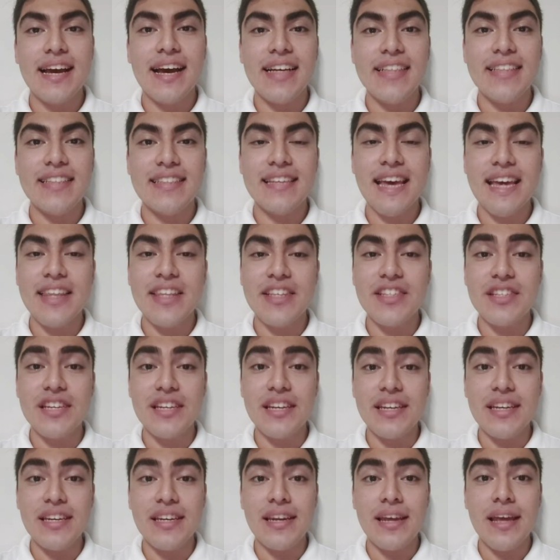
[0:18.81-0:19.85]

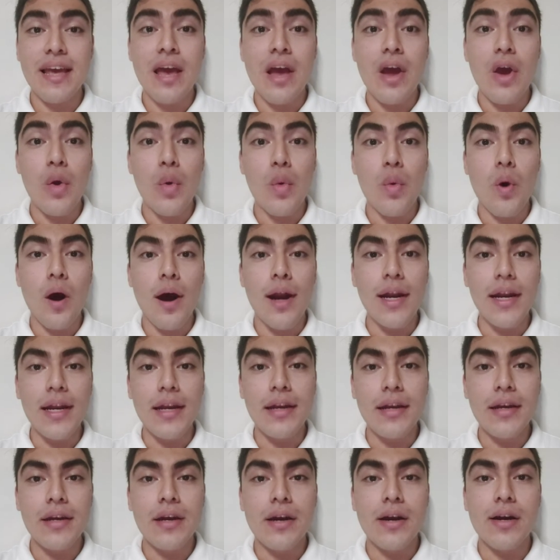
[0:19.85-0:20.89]
cytosine,
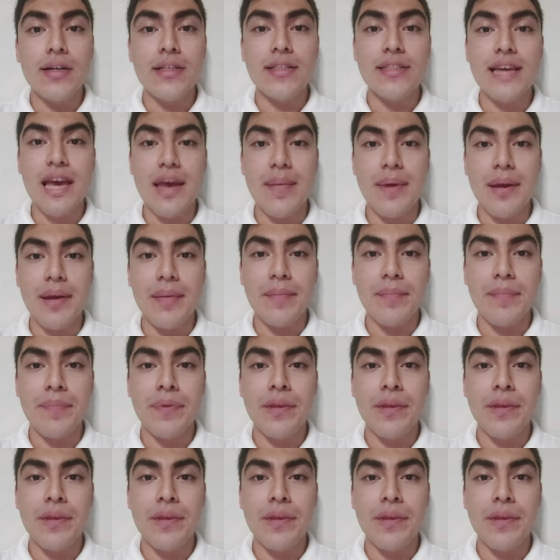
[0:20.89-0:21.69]
guanine, or thymine